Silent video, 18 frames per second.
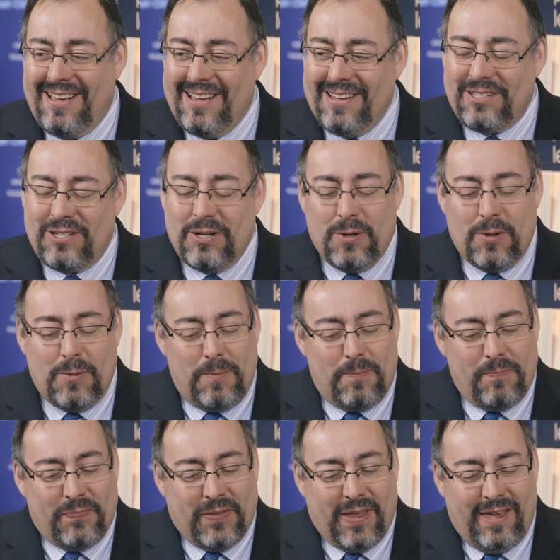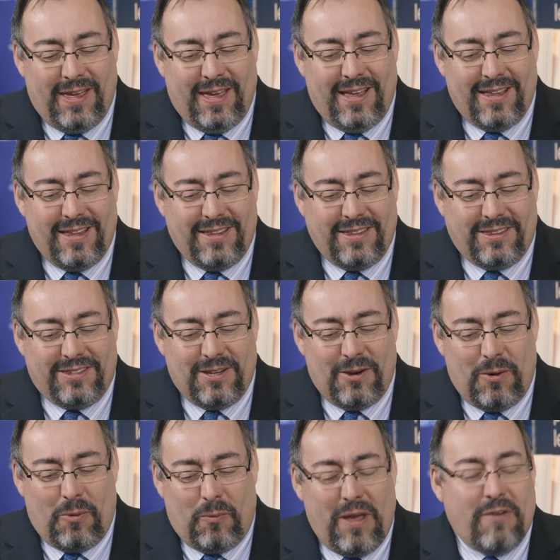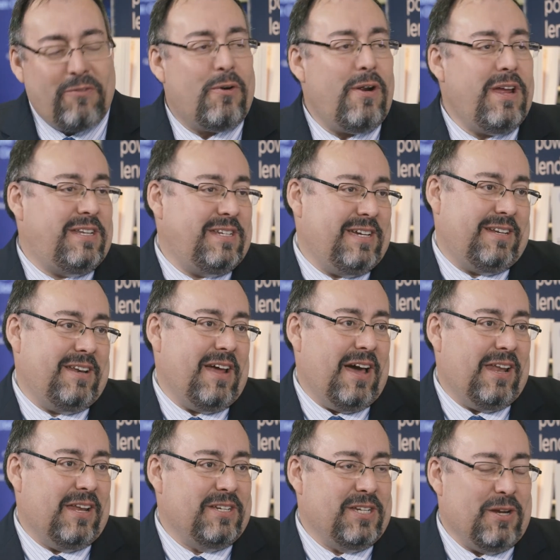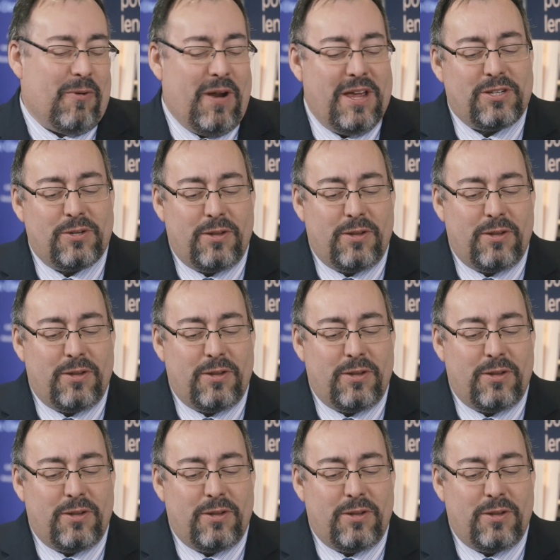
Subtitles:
So we have great technology, right?